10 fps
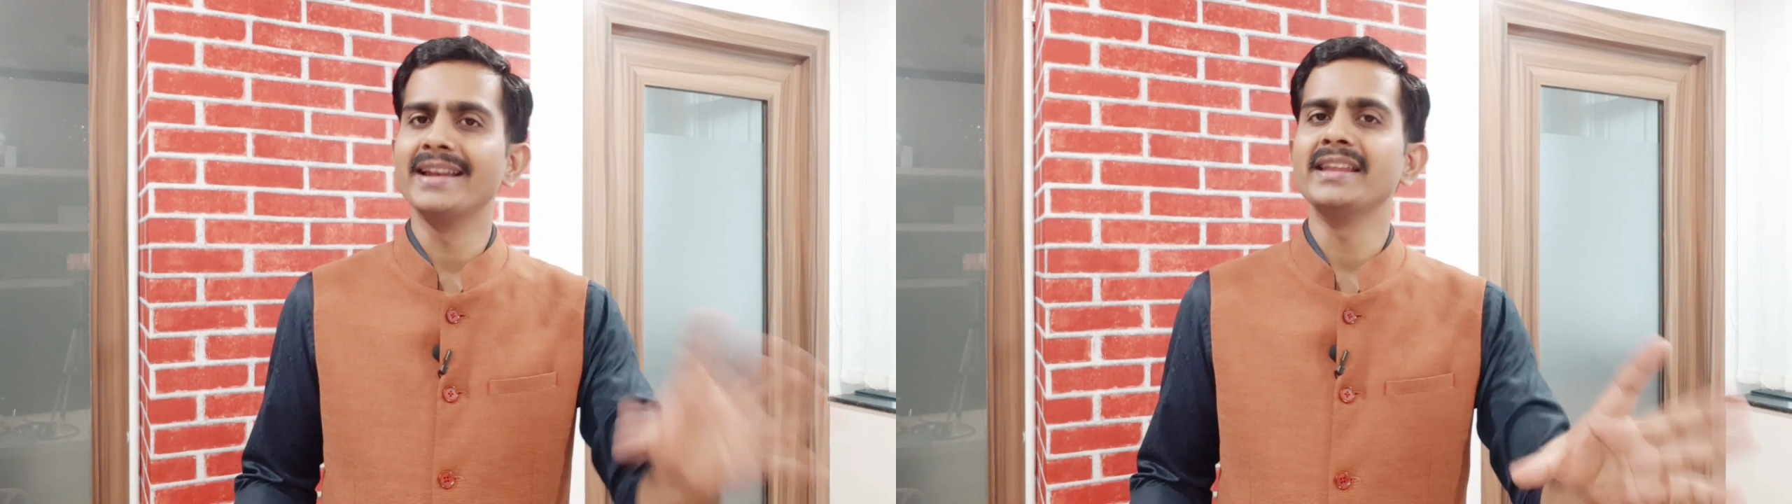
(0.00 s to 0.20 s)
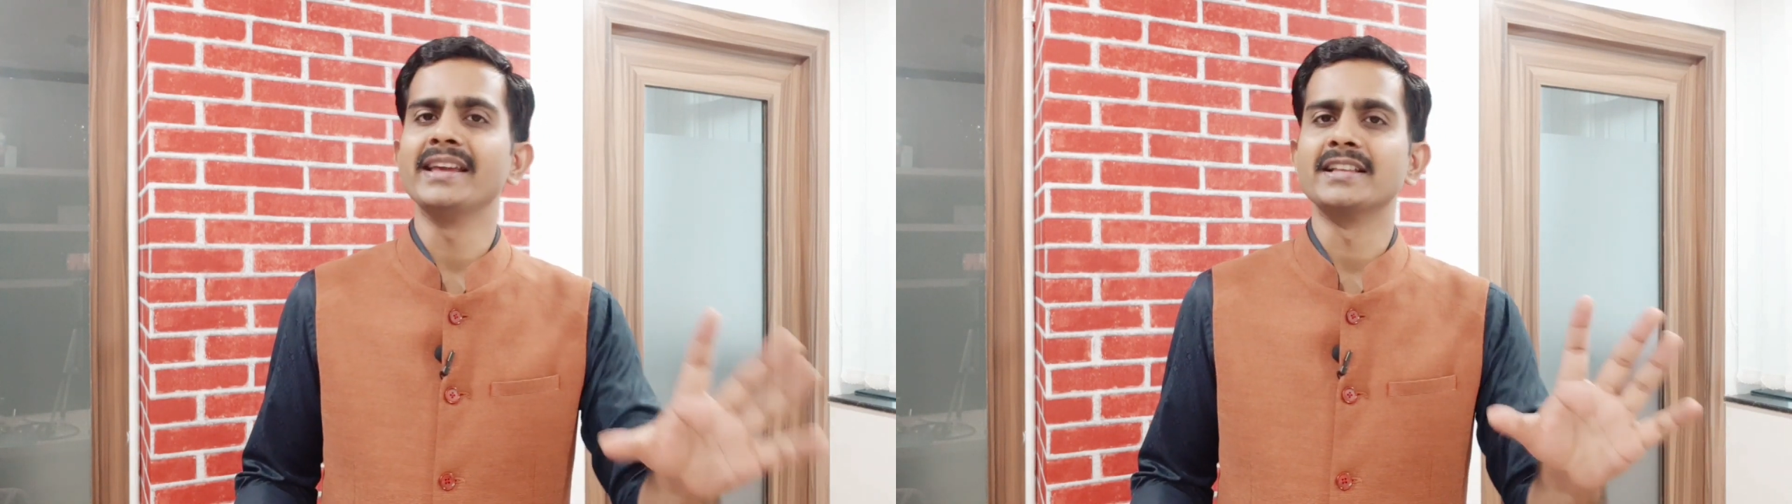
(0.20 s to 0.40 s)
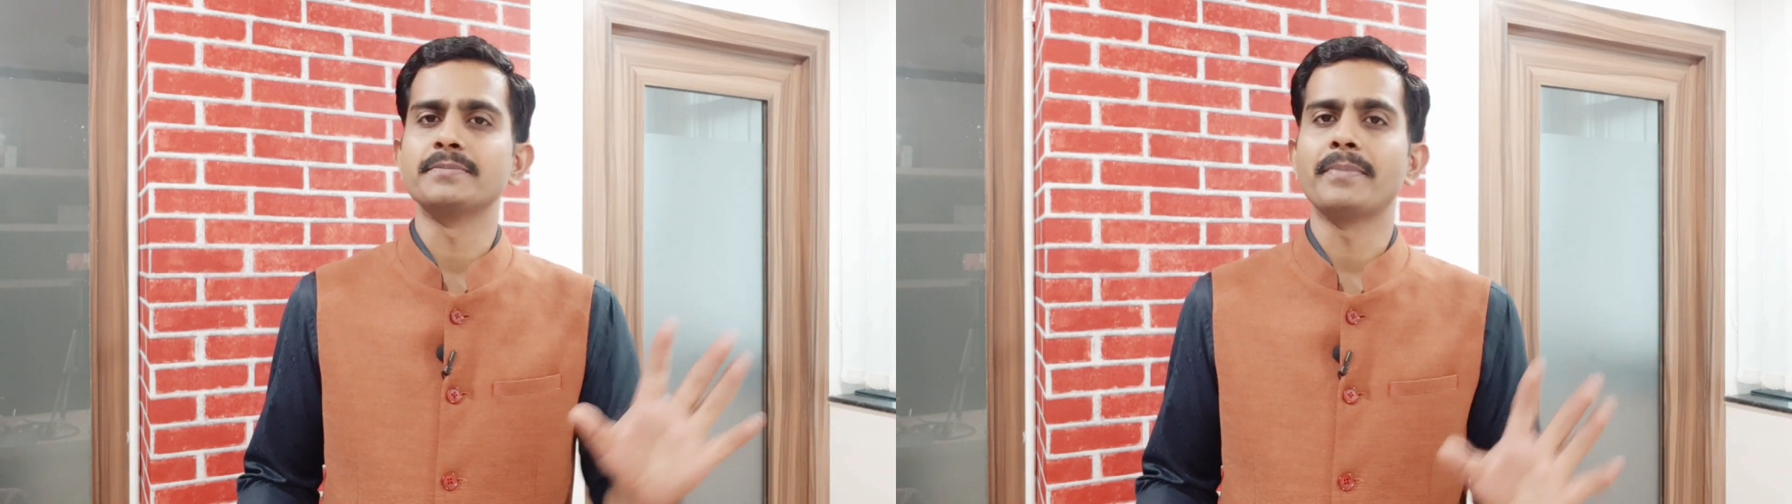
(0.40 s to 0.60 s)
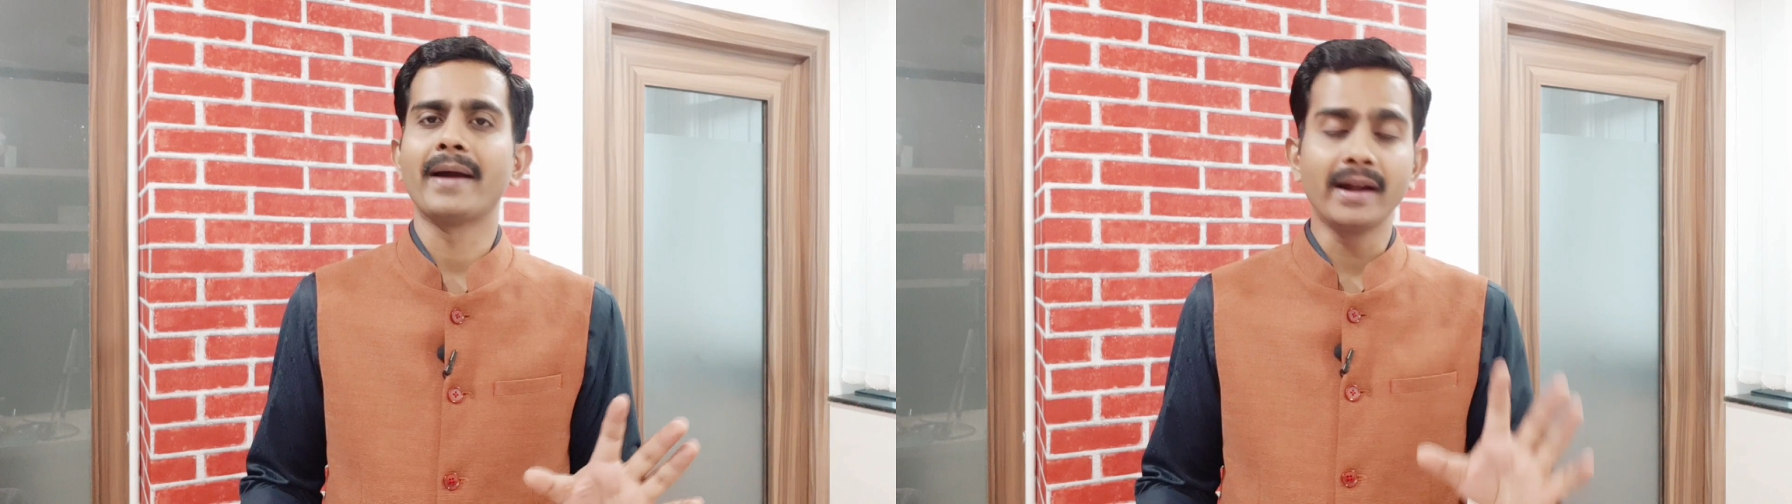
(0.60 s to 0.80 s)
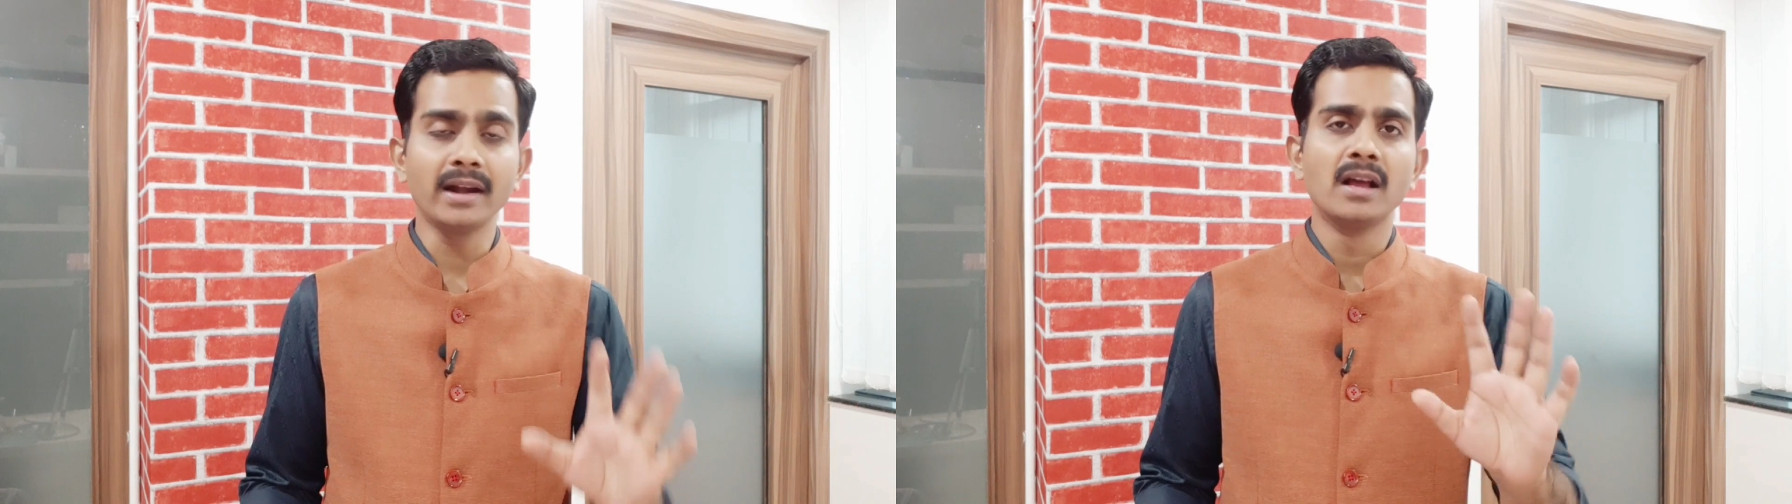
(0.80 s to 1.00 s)
any
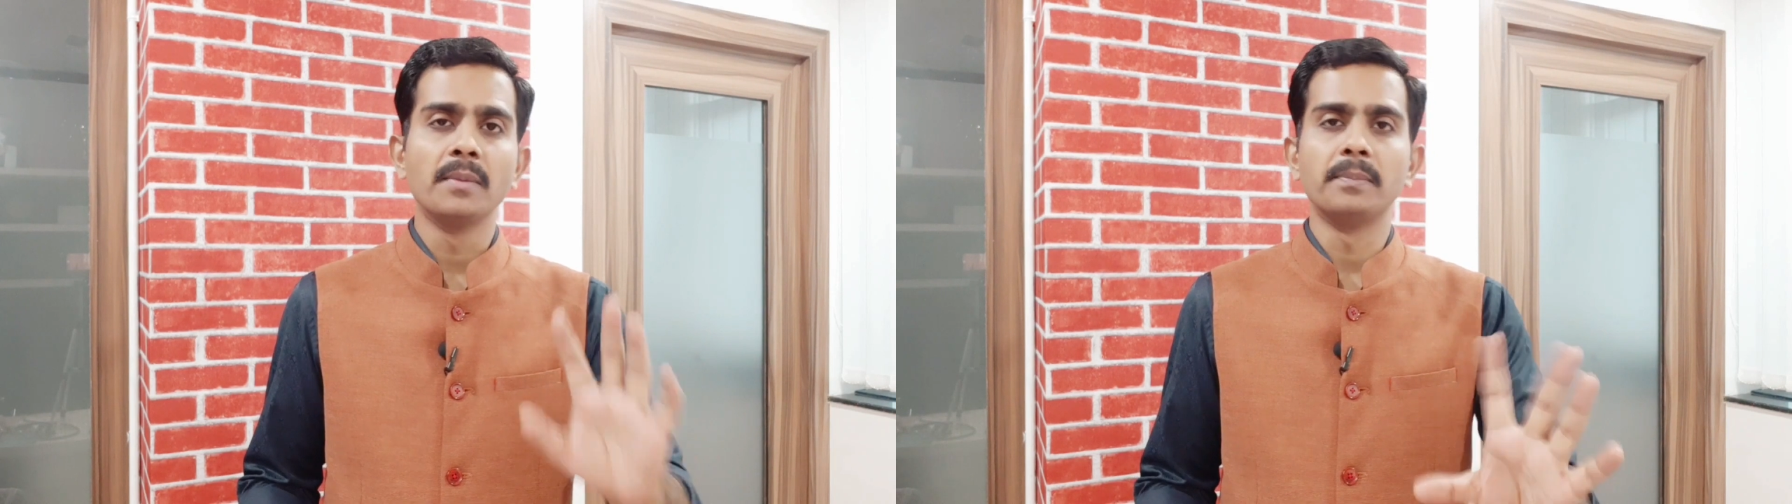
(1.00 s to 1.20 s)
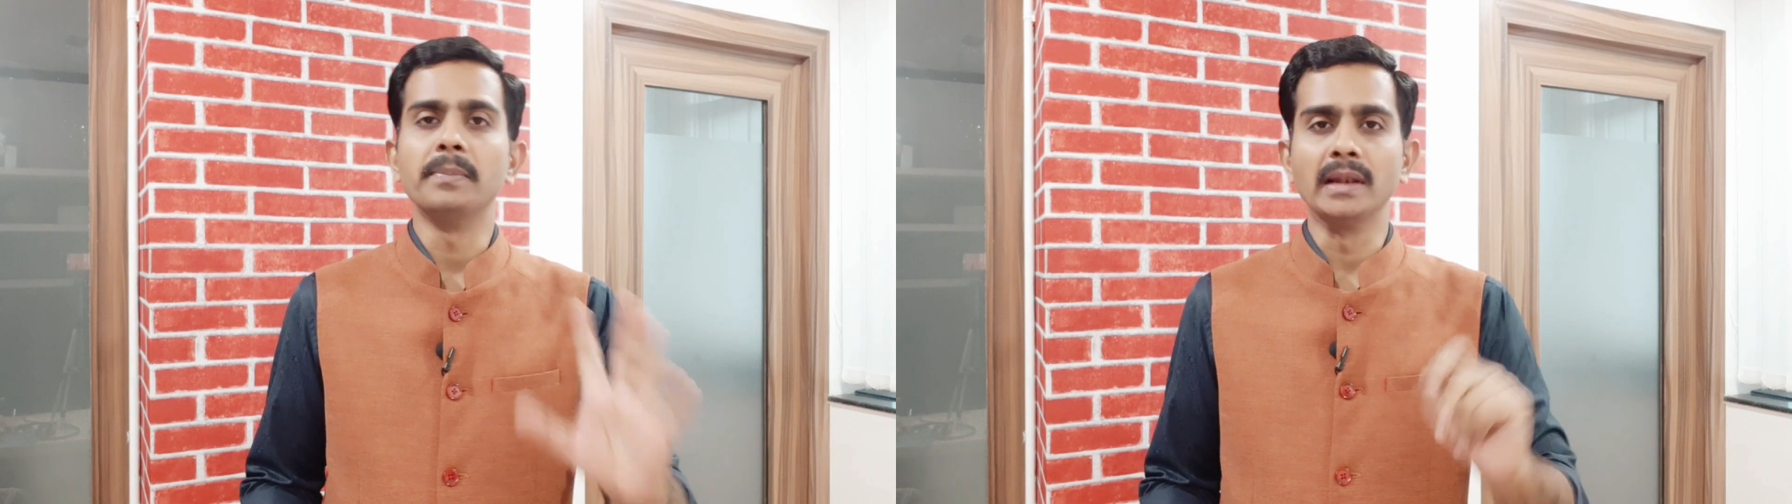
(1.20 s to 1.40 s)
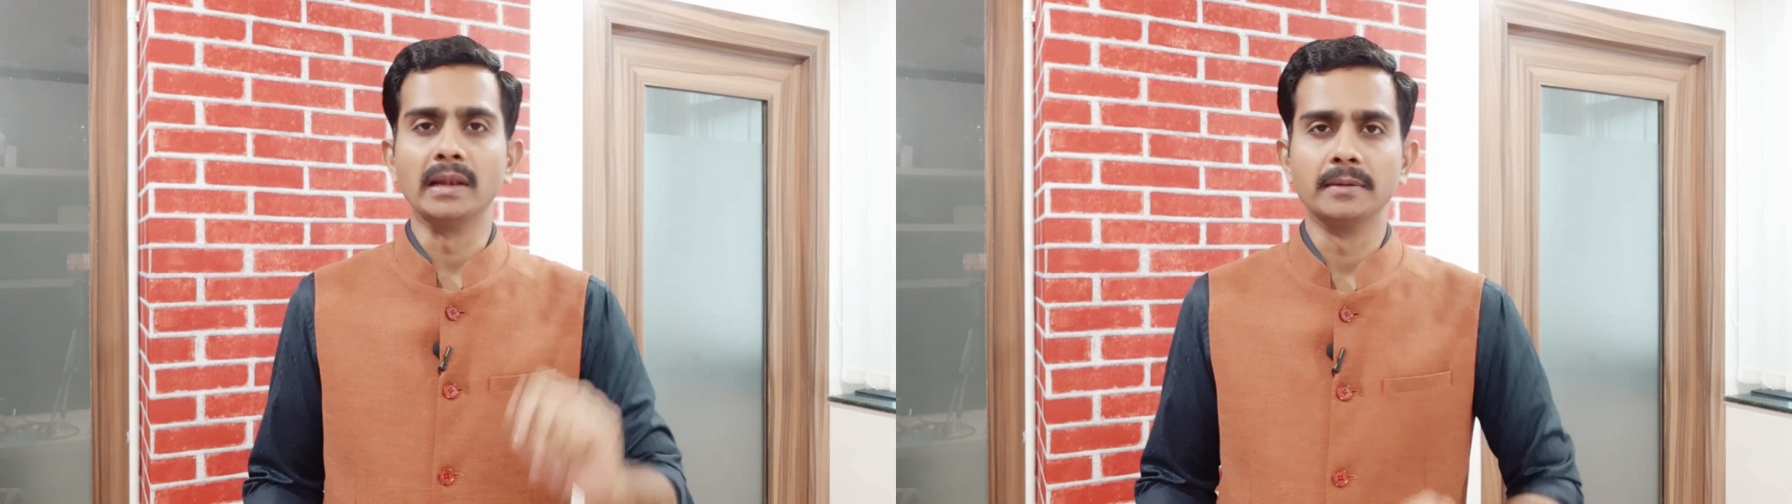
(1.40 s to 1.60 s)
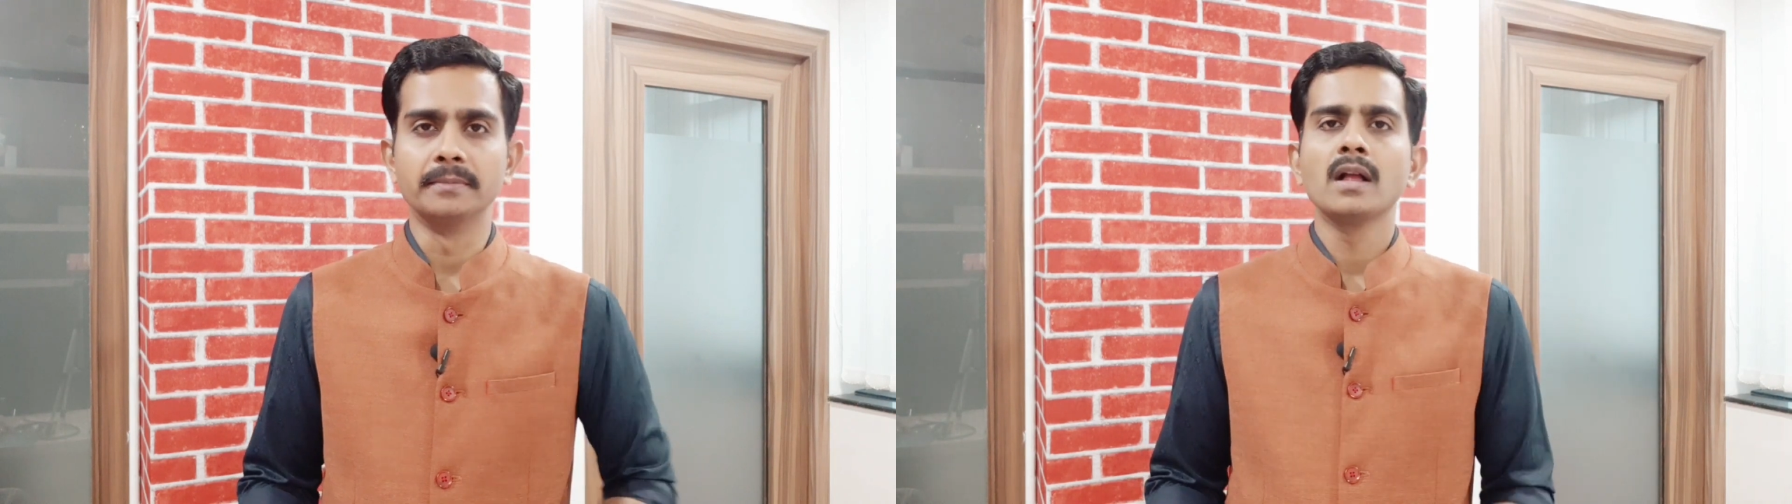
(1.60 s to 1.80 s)
expired pill.